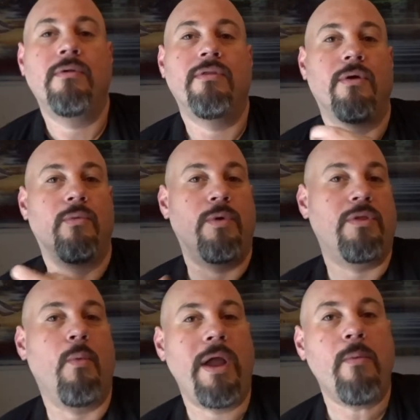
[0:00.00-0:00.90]
what
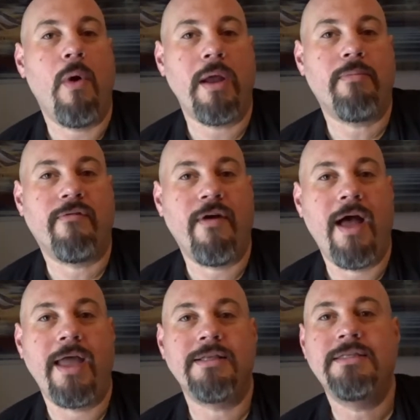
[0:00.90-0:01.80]
the white wine
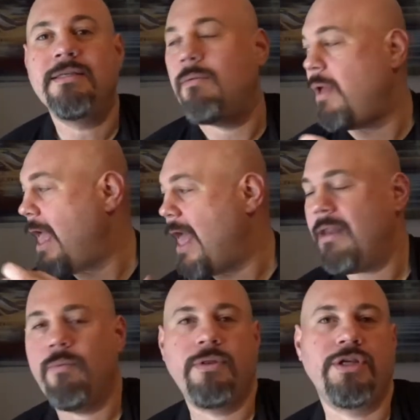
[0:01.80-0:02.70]
provides,
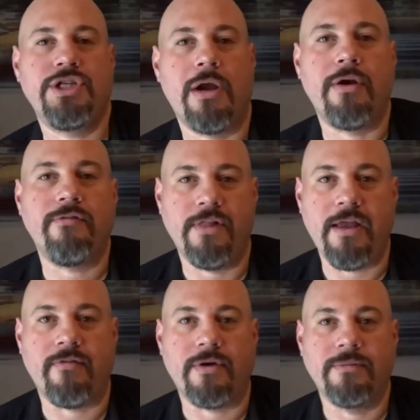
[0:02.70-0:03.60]
added with the sherry
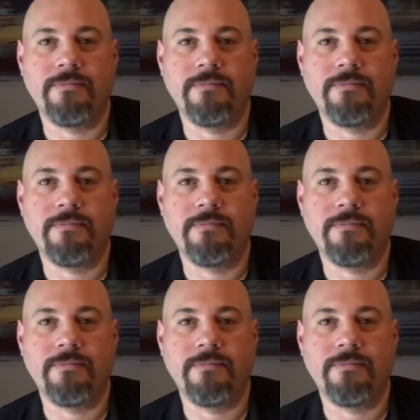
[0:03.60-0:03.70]
flavor.